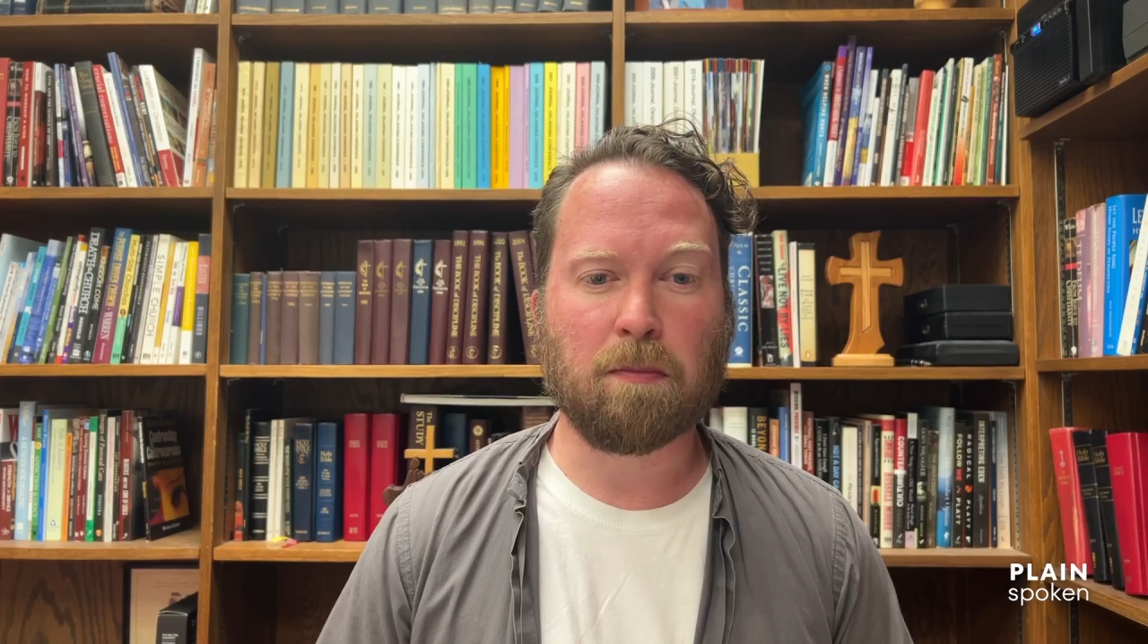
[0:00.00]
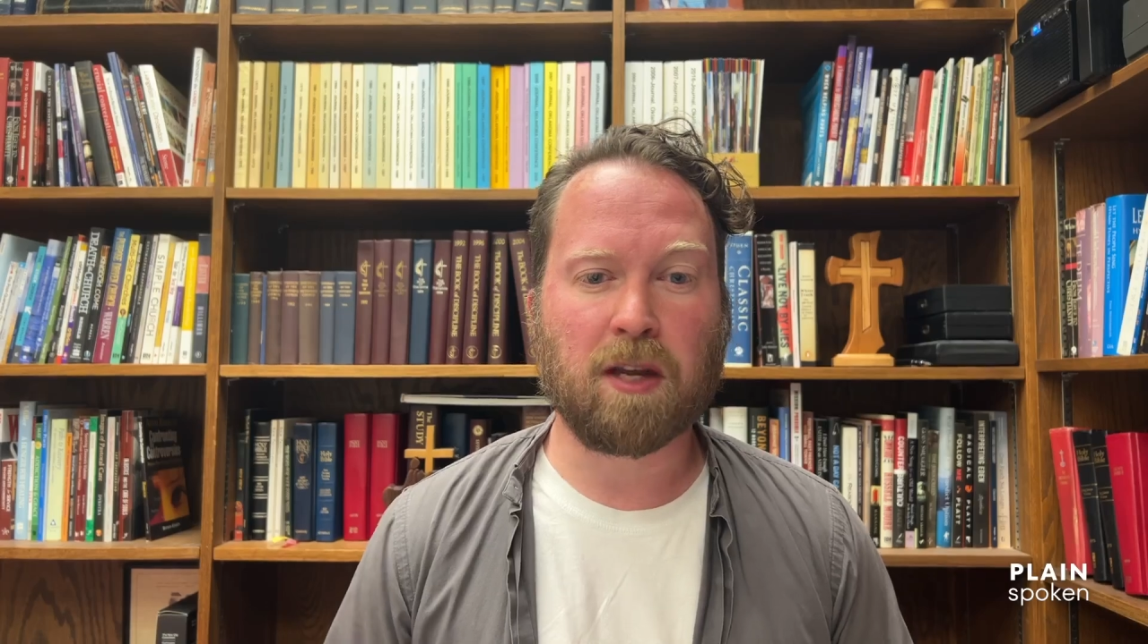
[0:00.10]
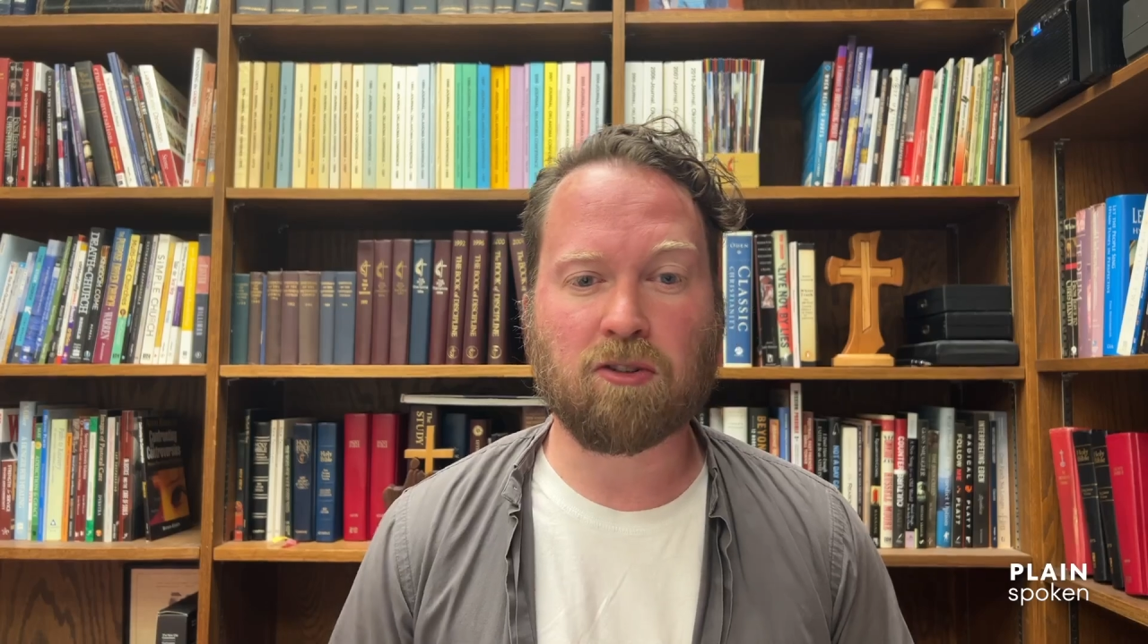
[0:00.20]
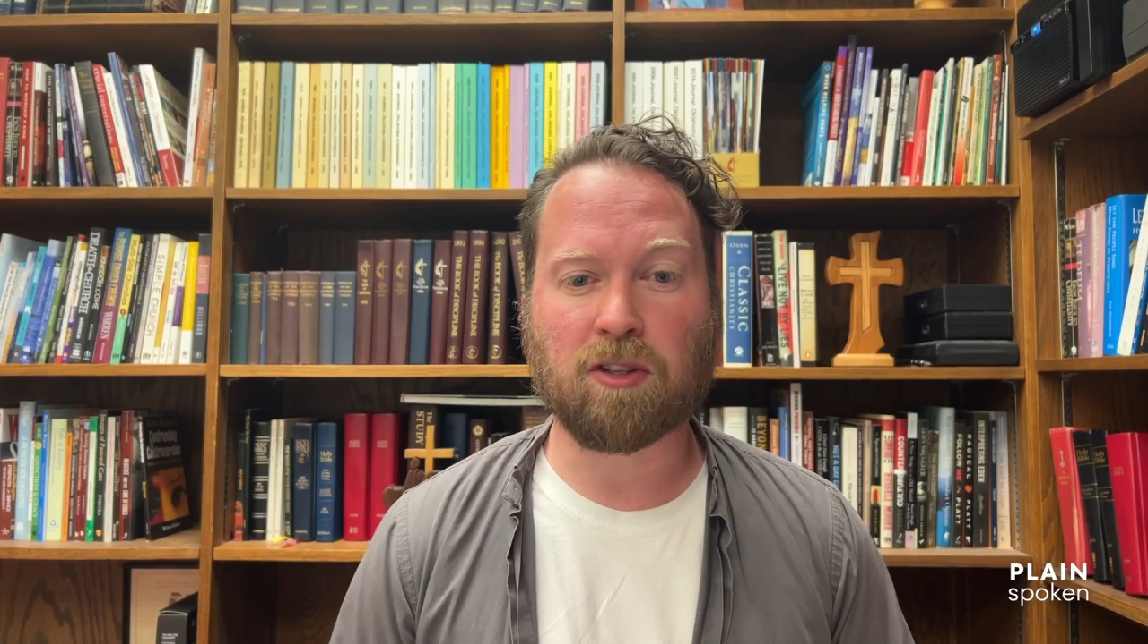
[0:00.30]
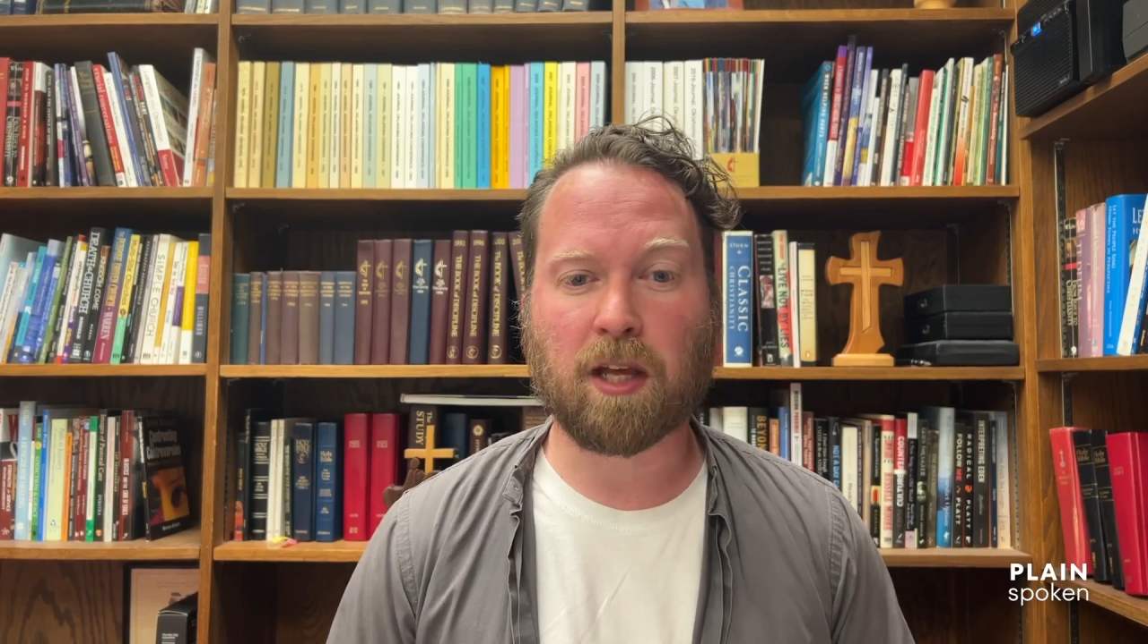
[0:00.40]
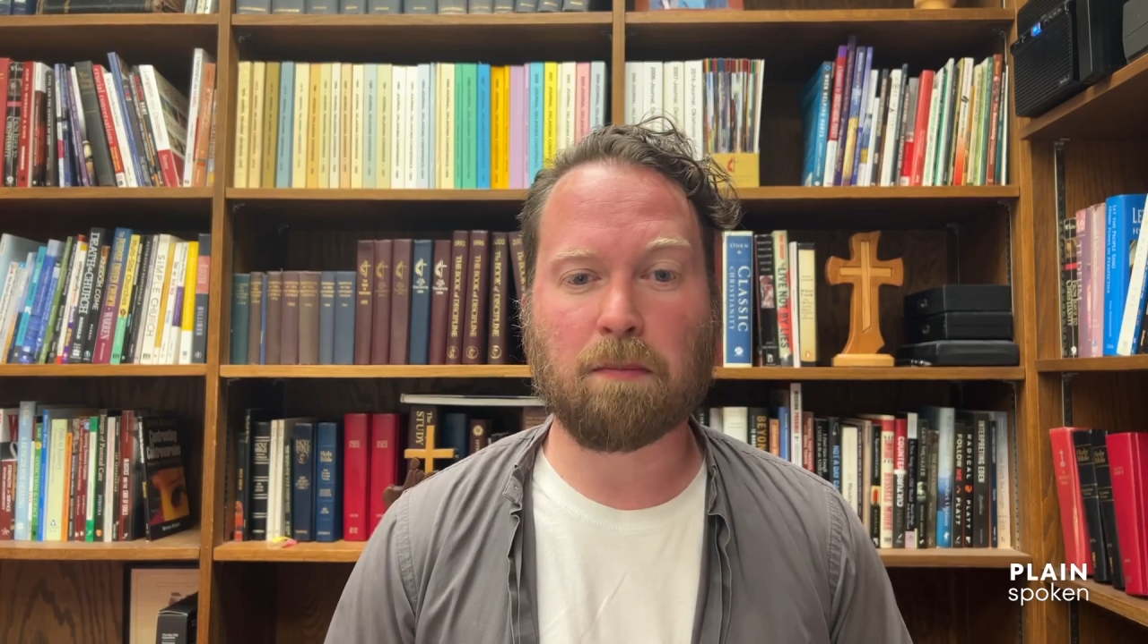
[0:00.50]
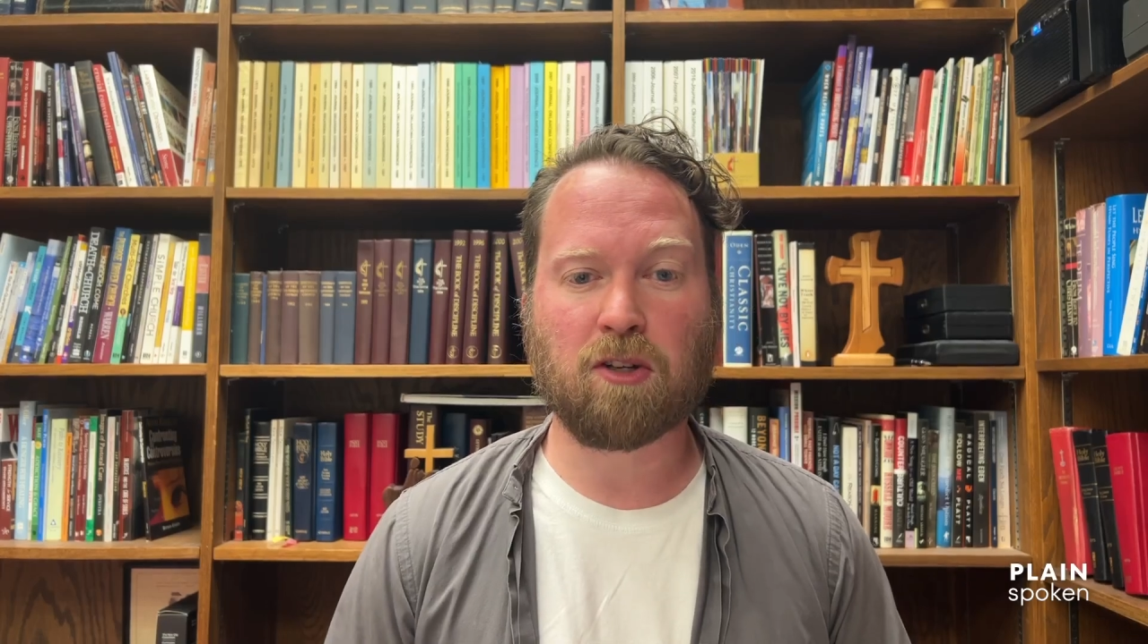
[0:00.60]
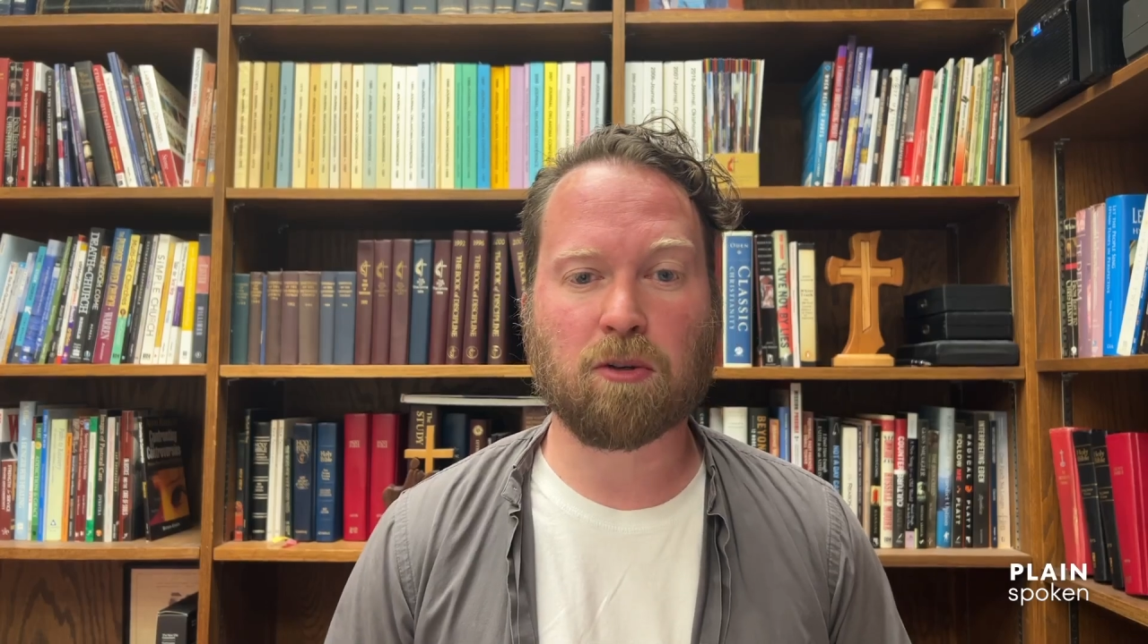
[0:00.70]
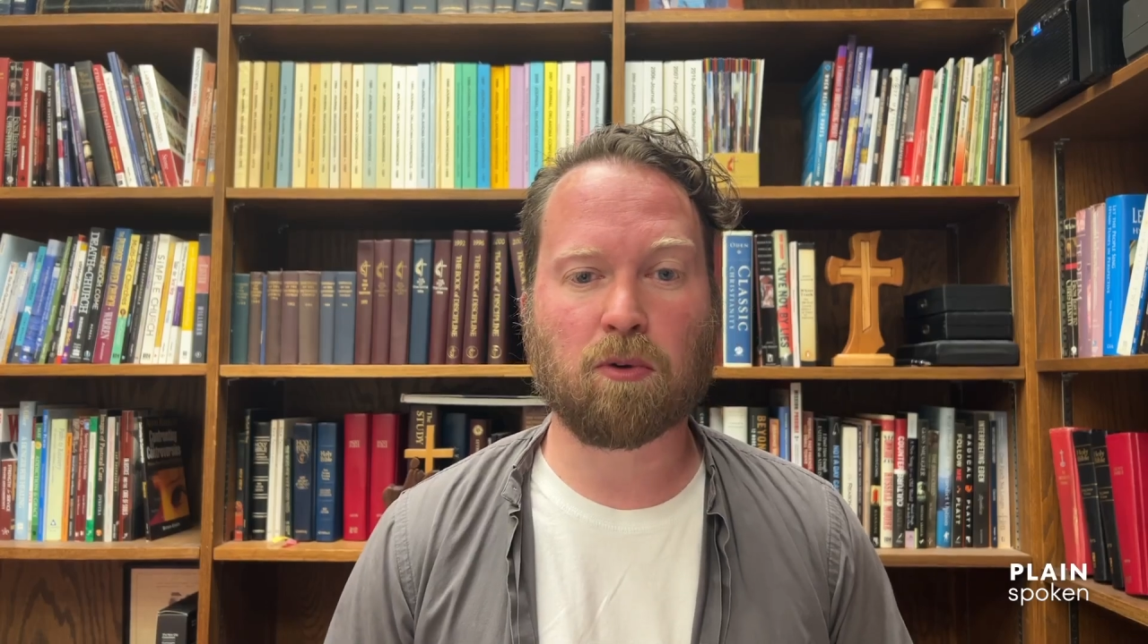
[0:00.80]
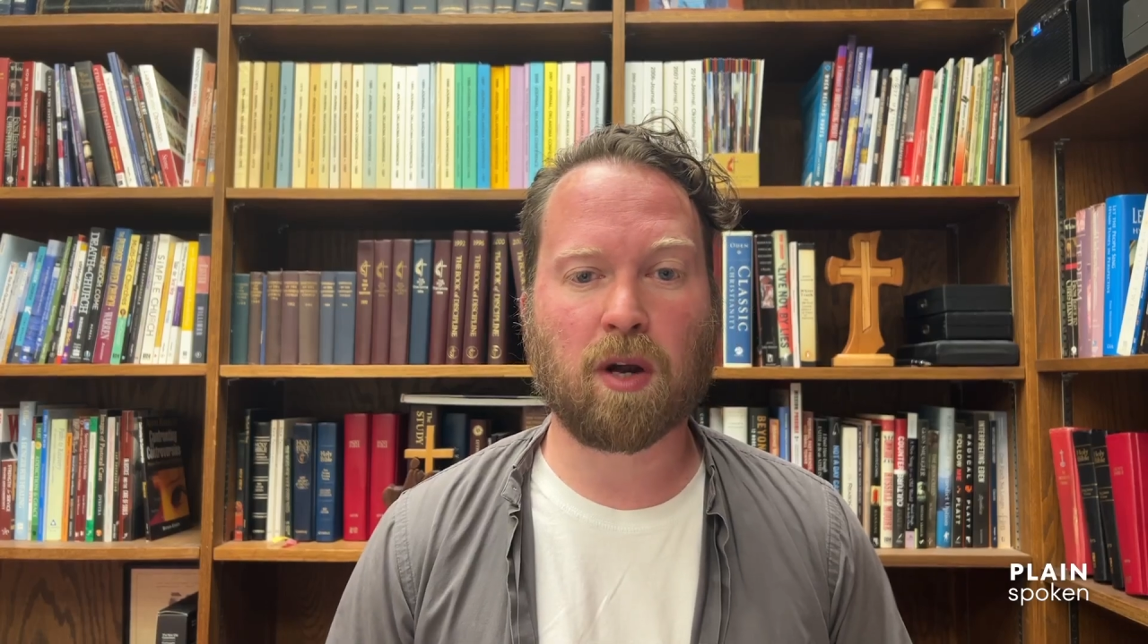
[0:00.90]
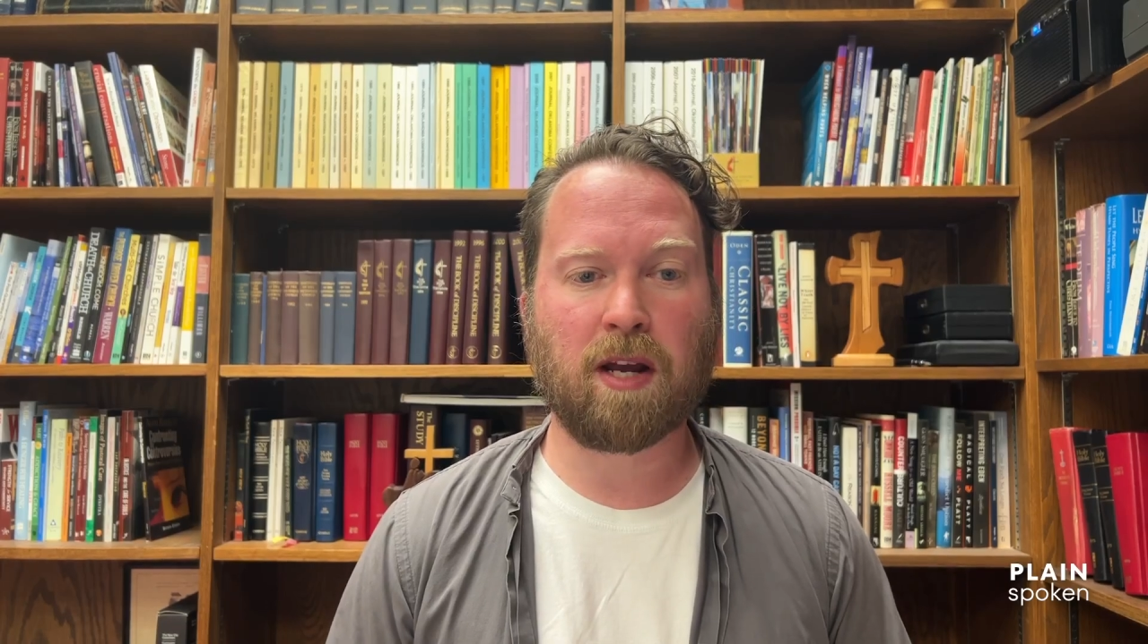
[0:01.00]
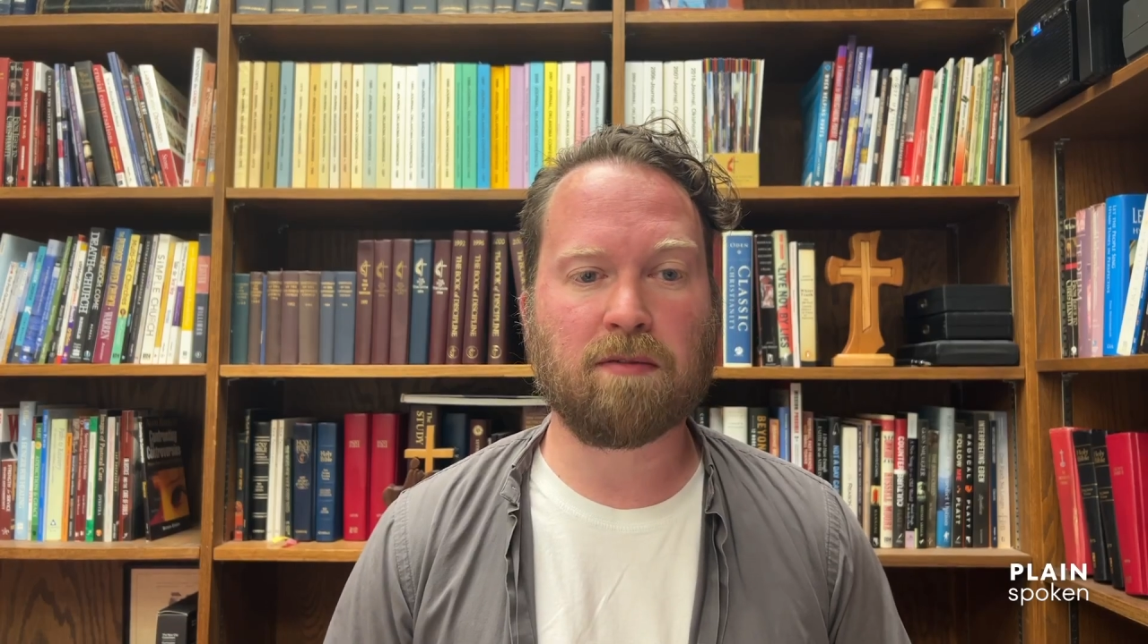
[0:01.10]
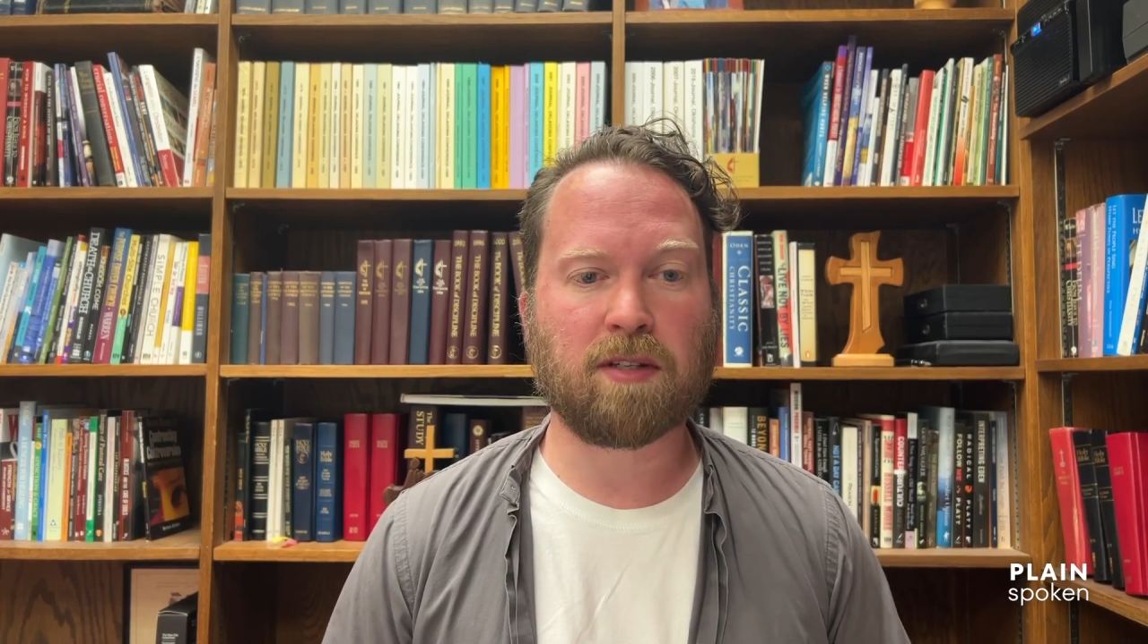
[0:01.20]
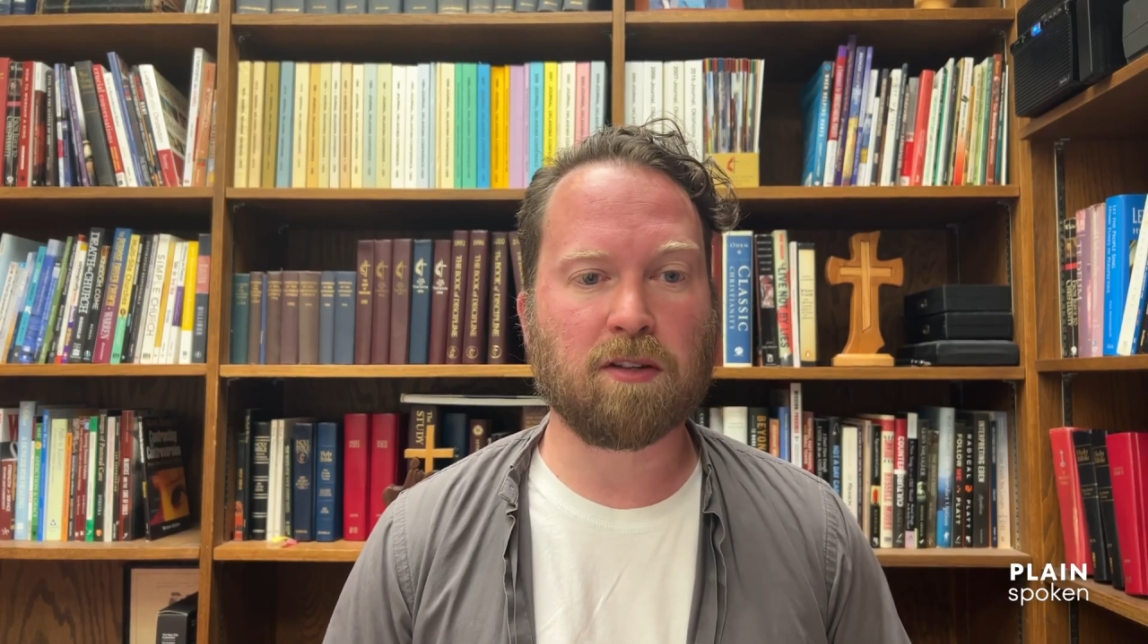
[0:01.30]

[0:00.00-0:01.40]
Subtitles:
to mention that Bishop Graves